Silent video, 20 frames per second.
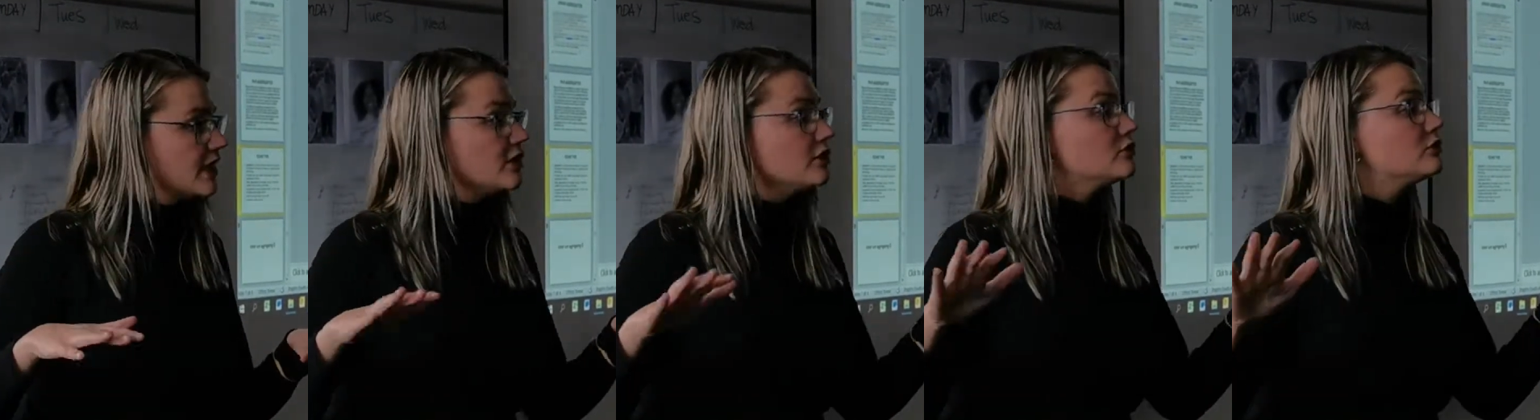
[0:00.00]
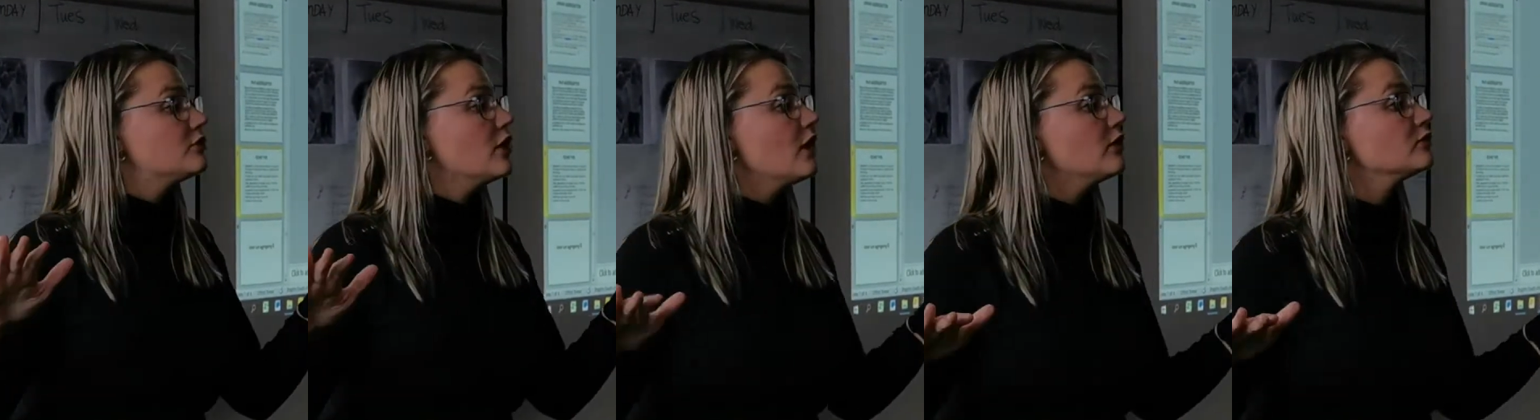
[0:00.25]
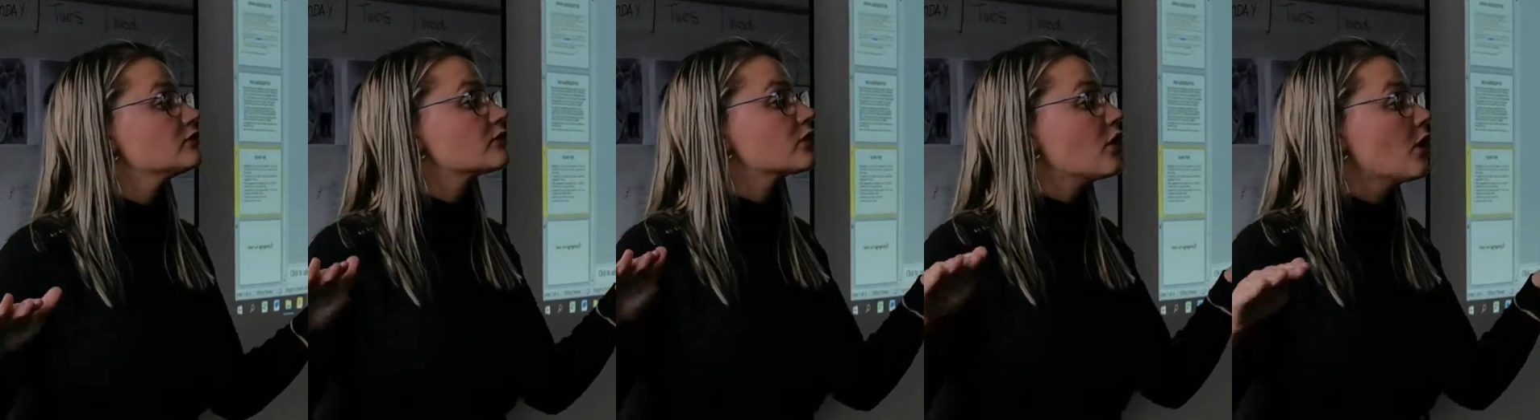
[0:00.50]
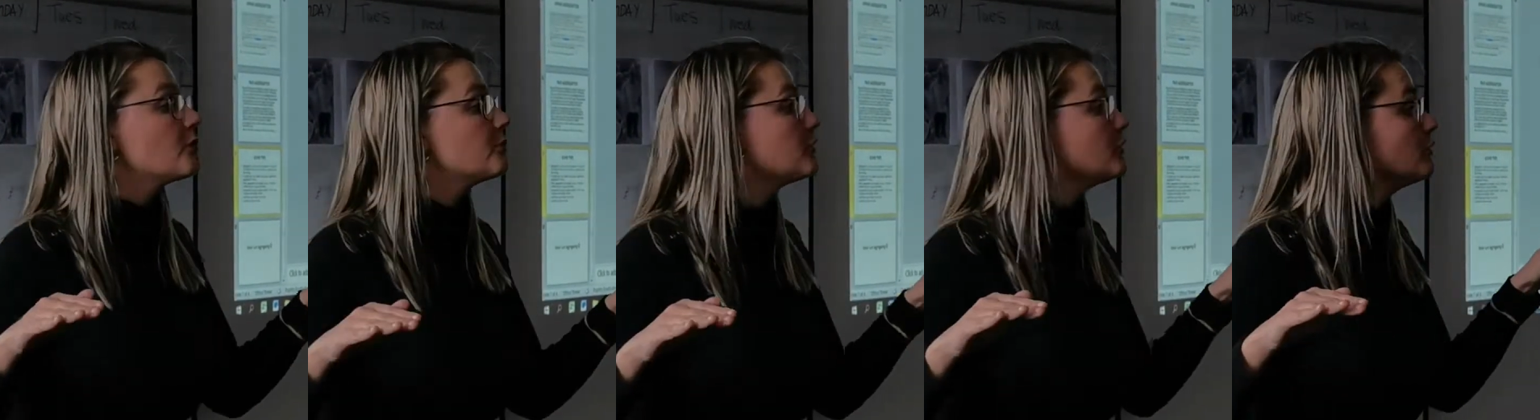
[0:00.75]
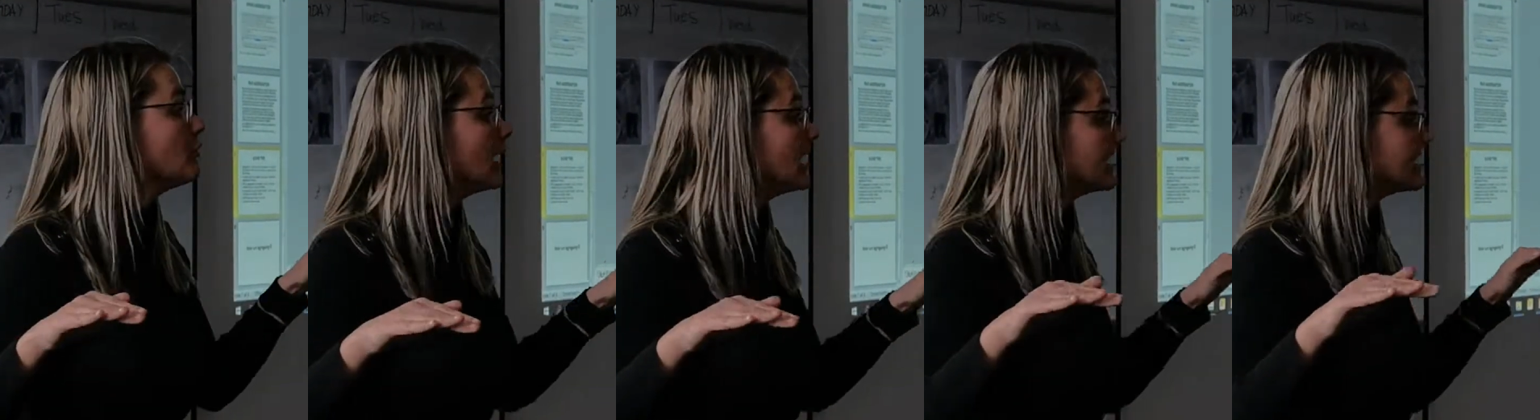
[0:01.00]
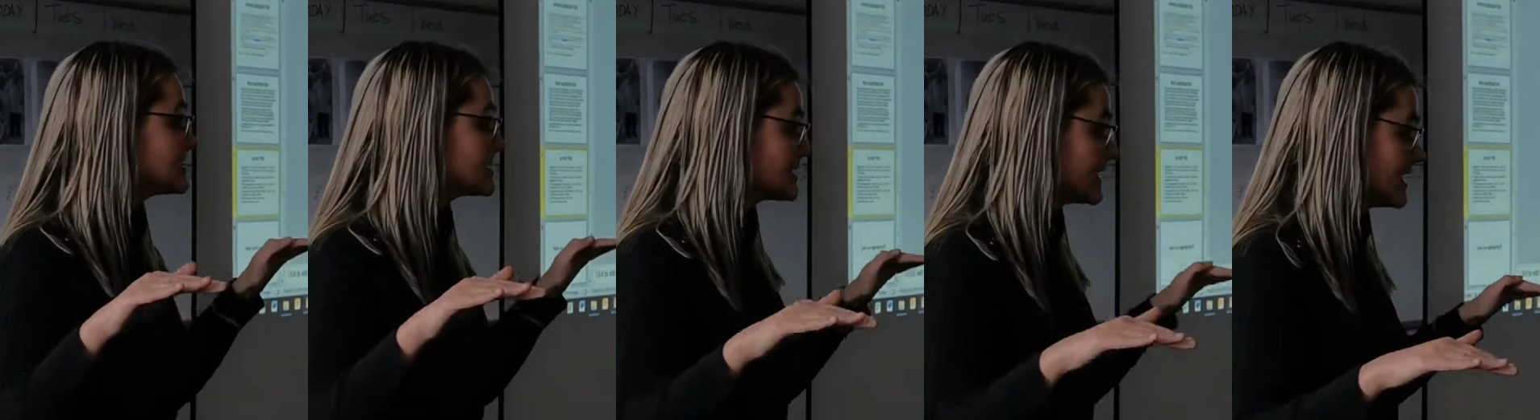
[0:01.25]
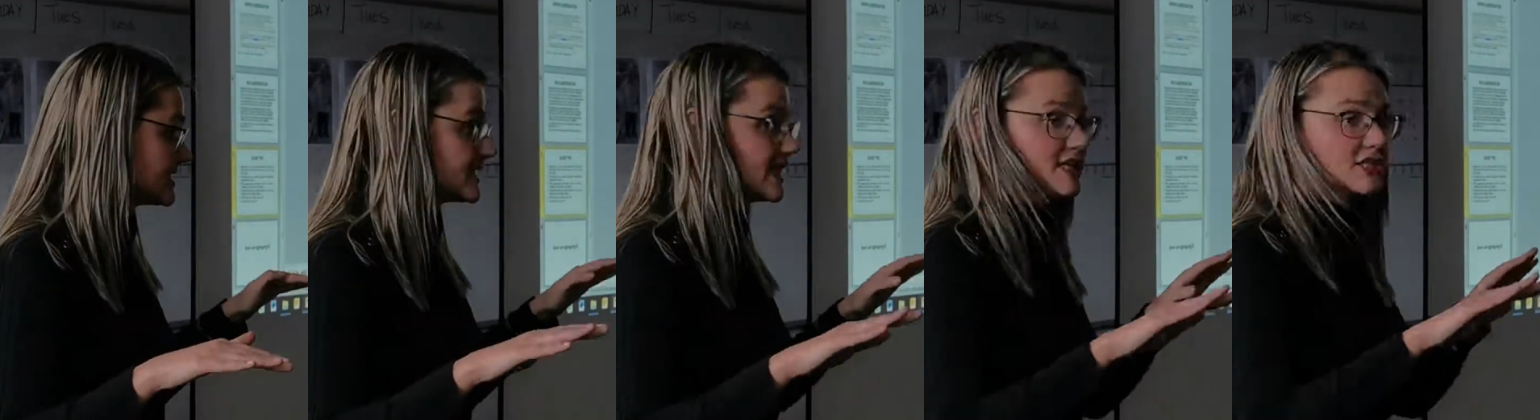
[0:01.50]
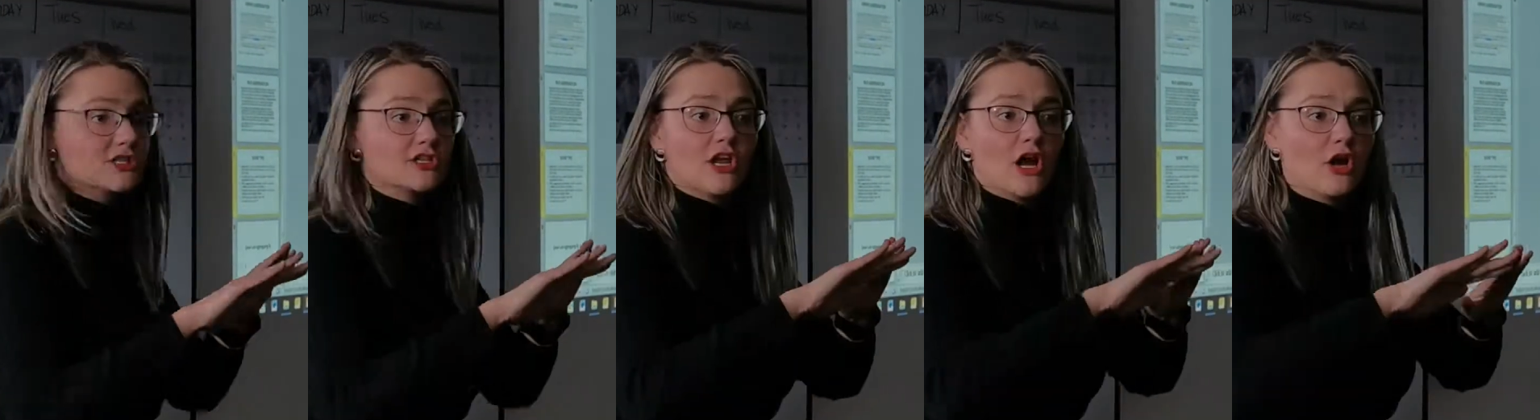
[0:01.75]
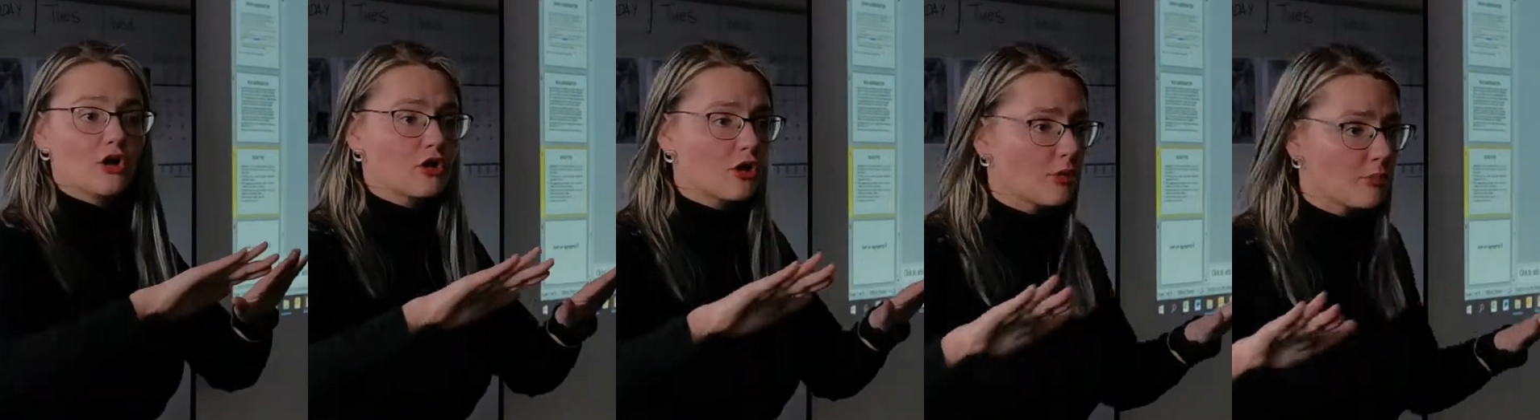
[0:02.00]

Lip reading: You don't copy what it says. There's no